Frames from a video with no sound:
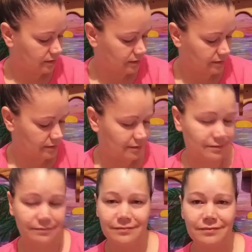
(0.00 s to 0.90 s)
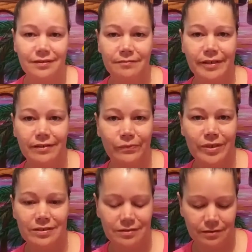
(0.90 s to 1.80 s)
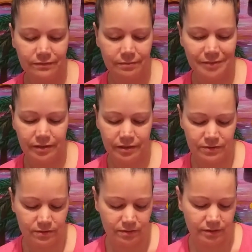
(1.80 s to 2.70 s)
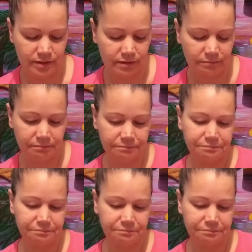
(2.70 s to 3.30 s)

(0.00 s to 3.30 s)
Because I'm not going to waste it if I'm not going to use it, right?